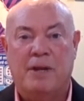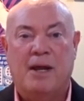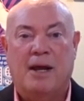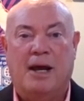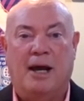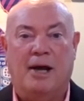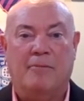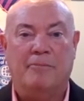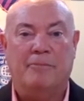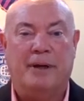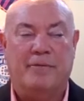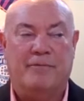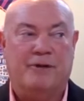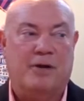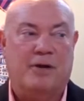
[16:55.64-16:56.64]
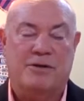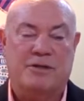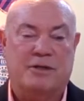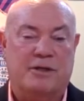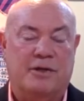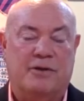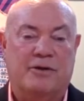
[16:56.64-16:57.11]
Uh, but if there is
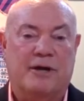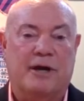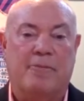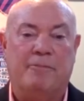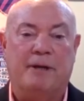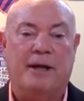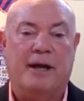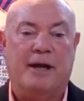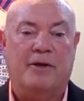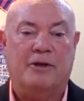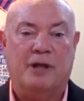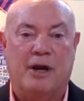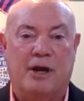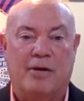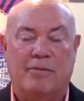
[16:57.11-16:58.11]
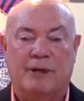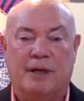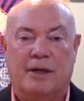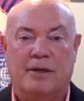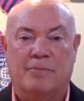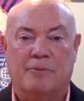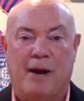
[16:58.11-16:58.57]
another company out there,
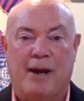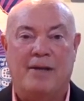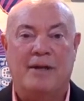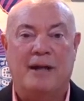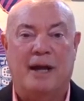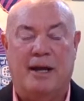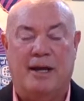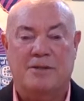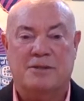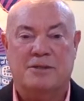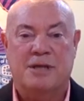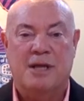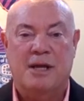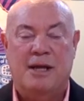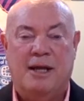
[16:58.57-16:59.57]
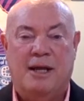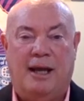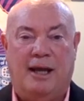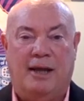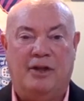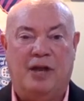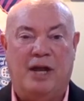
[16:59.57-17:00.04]
uh, brand X,
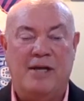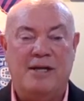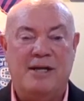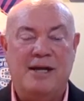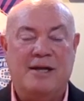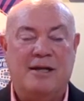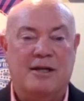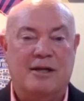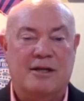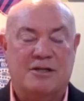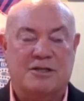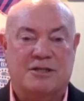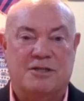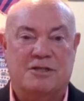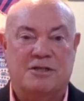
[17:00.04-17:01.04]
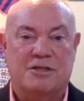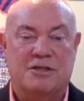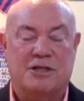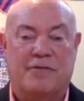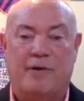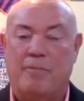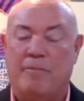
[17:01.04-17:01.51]
and they needed the assistance
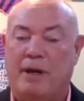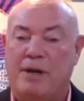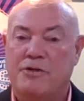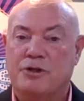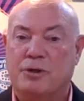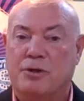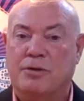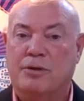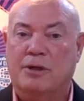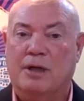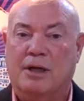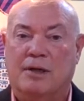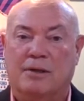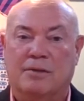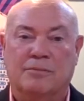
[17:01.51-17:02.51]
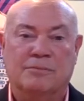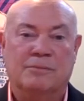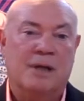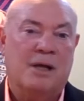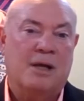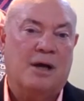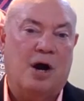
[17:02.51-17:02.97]
of a major uh,
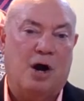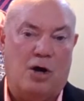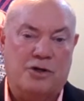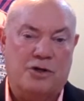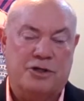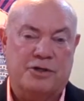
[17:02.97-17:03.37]
auction